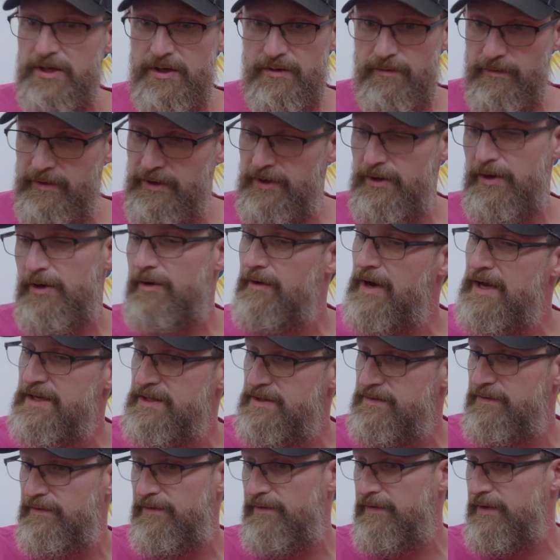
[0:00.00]
a real
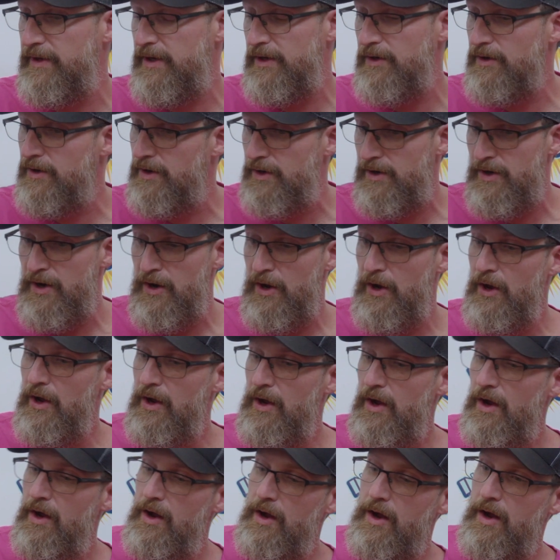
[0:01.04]
aggressive feeder.
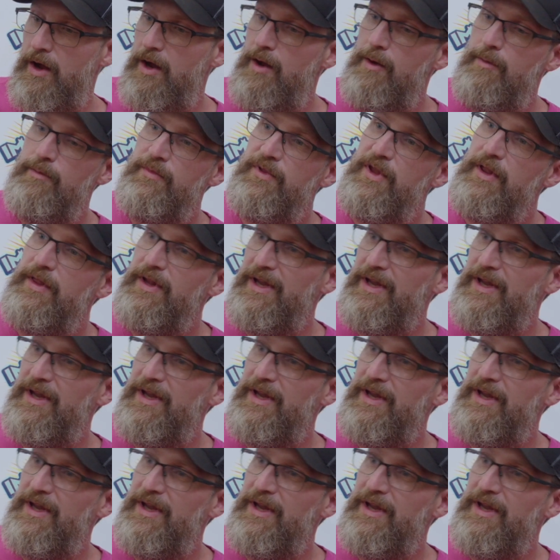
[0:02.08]
Then